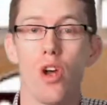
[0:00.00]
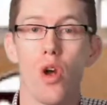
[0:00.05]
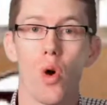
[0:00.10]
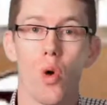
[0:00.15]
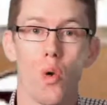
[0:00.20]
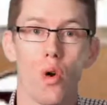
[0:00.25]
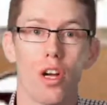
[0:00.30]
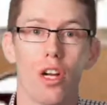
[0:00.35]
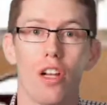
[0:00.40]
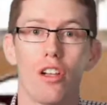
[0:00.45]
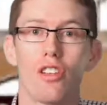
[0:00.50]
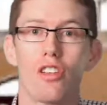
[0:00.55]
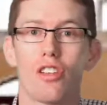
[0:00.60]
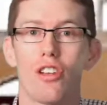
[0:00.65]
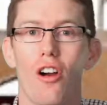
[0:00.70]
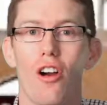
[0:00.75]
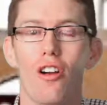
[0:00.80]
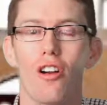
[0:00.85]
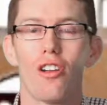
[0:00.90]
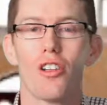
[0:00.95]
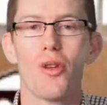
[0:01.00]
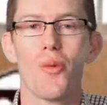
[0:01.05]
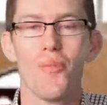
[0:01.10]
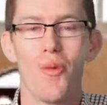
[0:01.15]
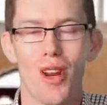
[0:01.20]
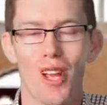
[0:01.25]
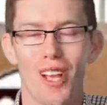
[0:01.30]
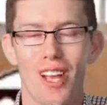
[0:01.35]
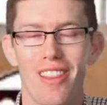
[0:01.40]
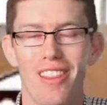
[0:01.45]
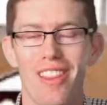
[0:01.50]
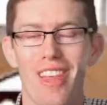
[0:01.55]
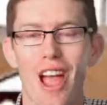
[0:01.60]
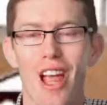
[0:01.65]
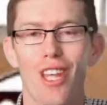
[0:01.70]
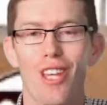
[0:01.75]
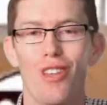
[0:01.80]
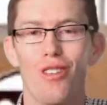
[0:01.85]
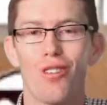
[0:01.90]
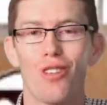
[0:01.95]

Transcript: or concerns. But again, thank you.